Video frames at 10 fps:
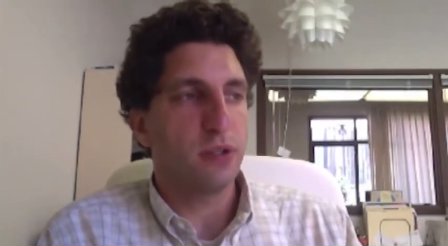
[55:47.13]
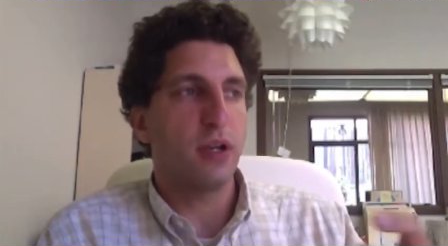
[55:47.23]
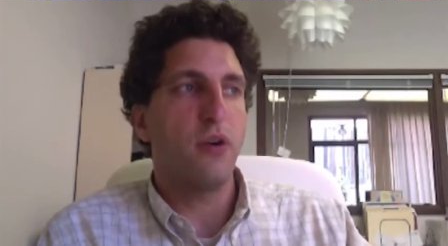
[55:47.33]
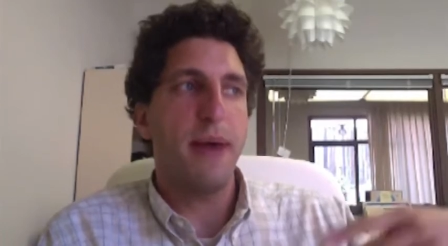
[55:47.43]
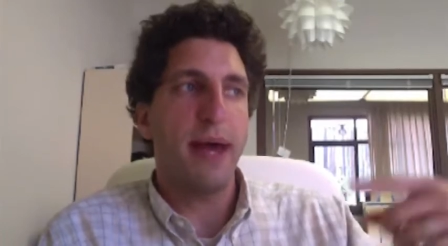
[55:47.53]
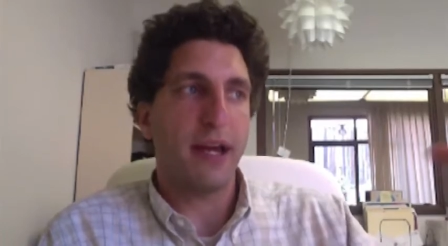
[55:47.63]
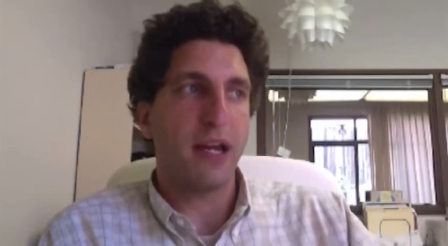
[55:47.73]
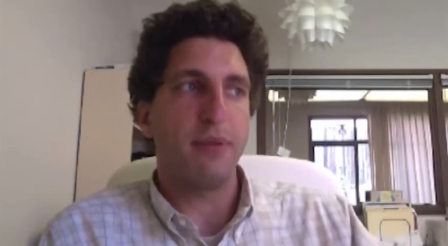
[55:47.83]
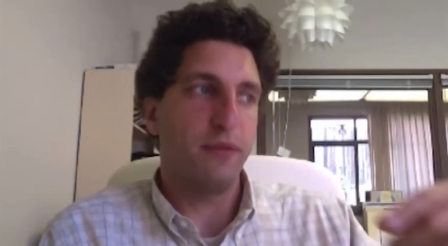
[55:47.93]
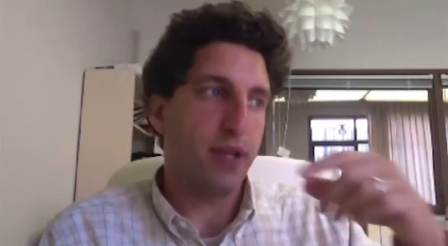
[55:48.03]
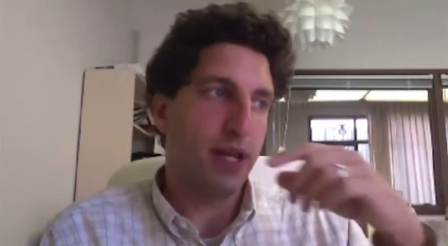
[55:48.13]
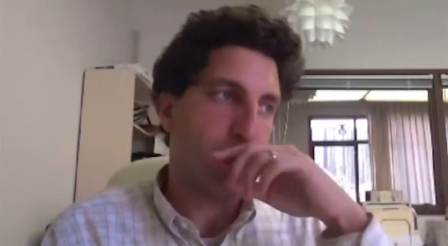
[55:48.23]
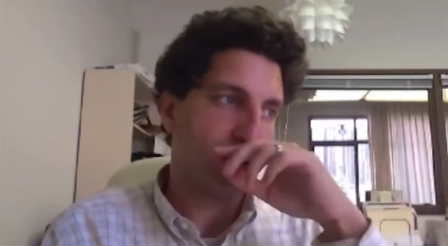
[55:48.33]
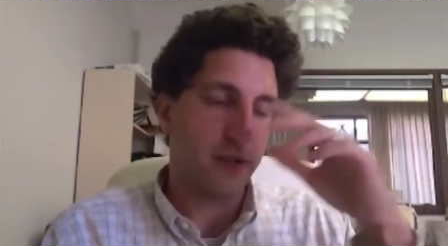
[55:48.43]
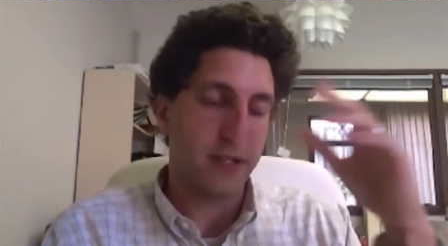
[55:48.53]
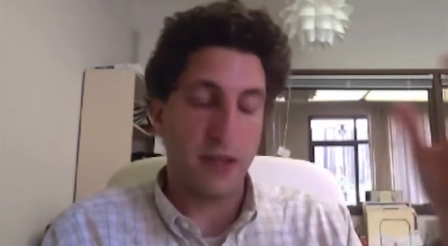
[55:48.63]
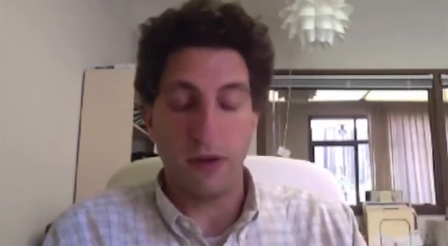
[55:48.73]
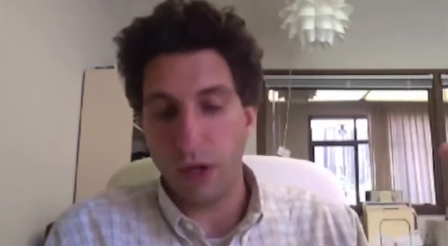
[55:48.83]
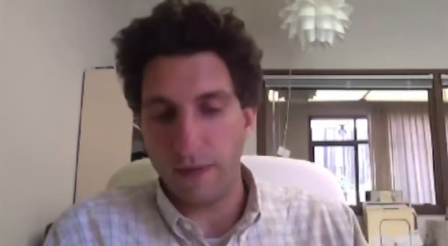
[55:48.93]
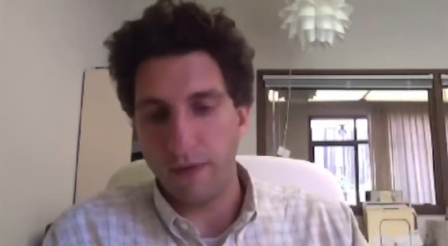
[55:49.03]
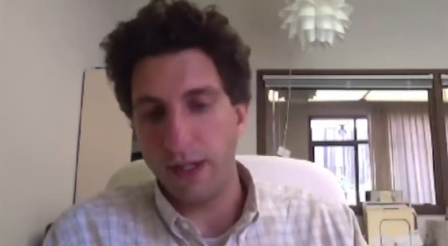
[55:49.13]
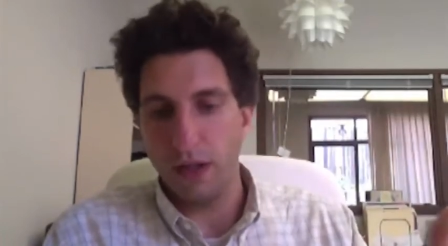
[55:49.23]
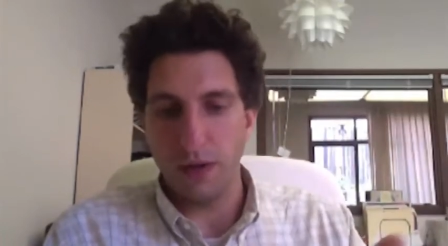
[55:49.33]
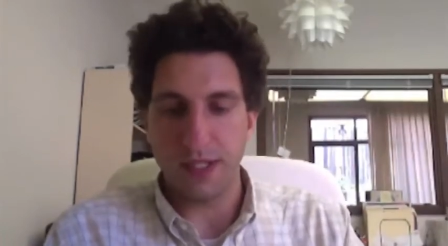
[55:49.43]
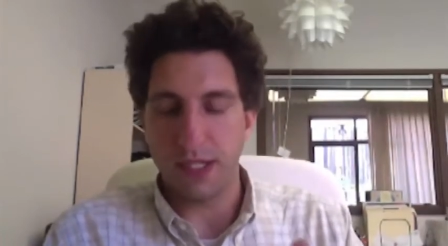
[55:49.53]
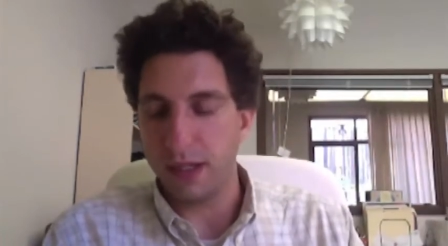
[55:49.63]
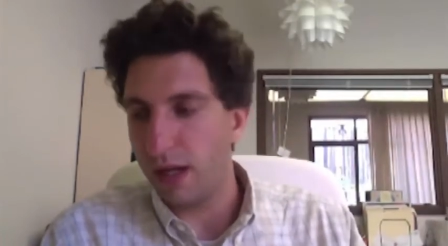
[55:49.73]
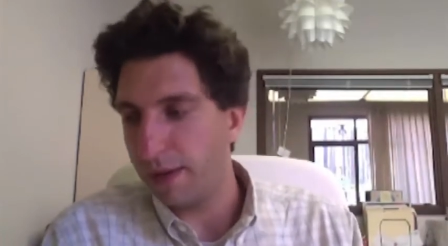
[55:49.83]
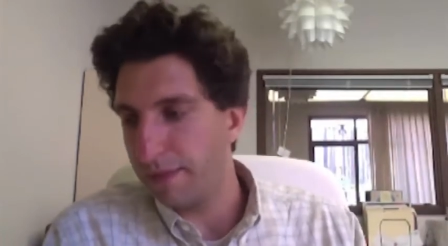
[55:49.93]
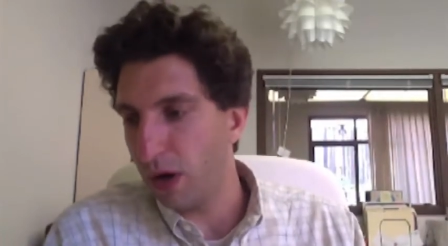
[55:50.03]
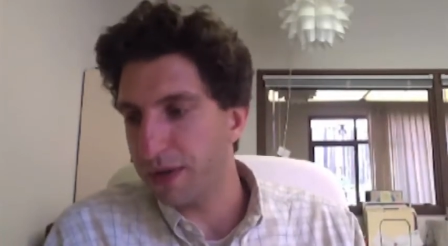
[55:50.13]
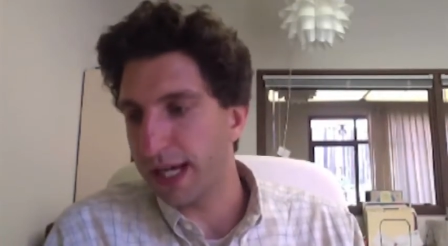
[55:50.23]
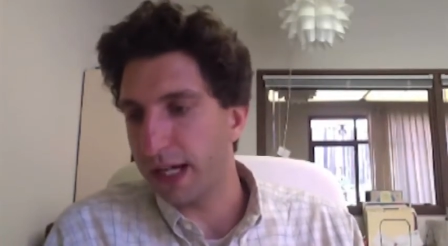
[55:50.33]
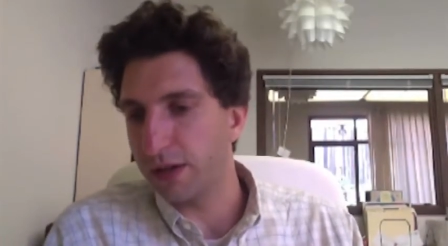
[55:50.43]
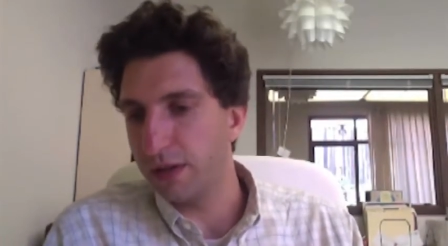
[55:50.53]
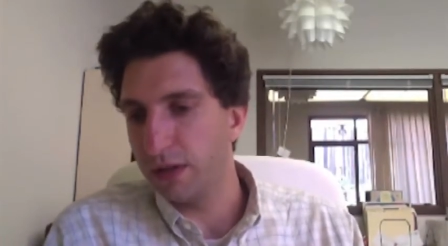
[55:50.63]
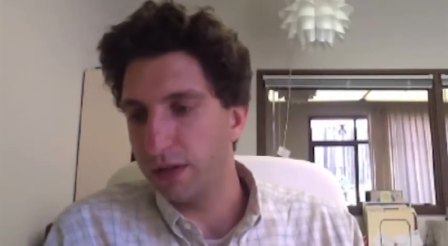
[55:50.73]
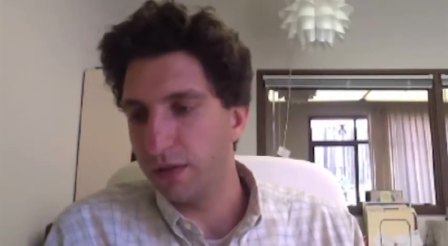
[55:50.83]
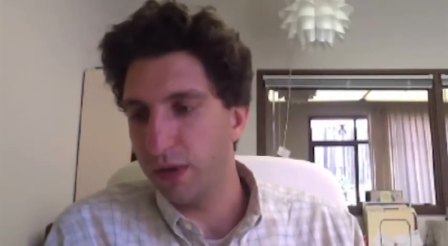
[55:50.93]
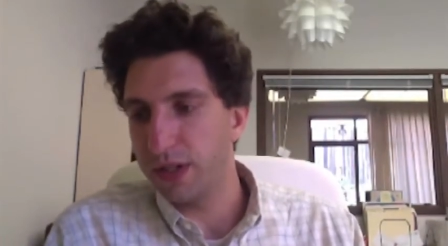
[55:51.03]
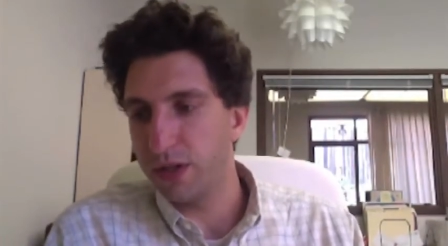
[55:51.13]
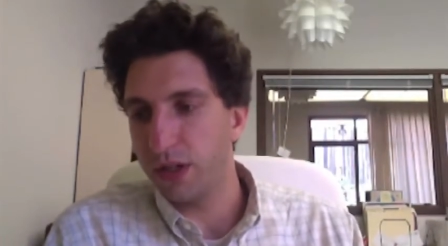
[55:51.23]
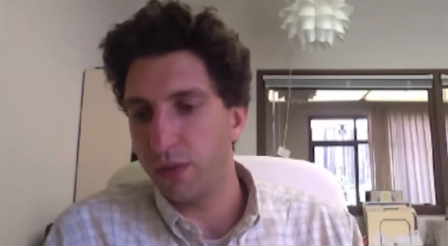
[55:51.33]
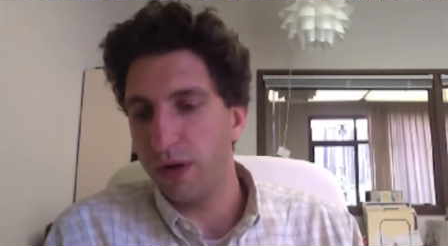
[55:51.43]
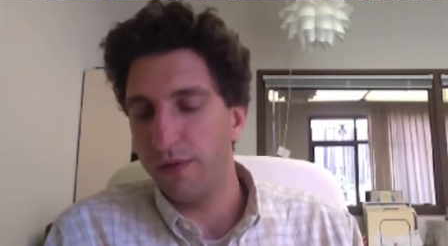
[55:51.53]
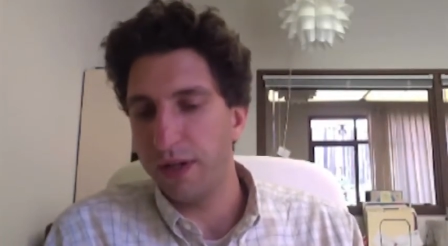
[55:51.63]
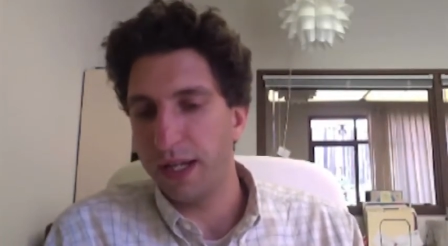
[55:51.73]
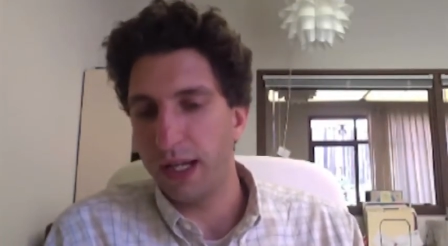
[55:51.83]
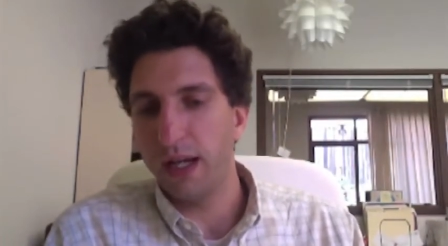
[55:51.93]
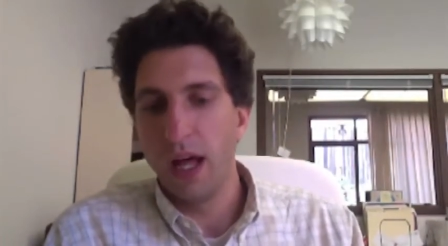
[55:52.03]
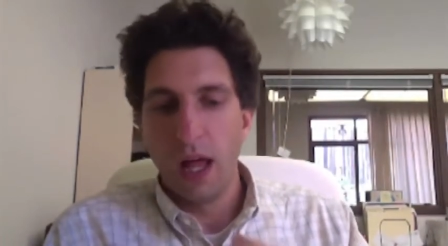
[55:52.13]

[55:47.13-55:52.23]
Look, going back a couple of years, another one of our fellows and postdoctoral researcher we were funding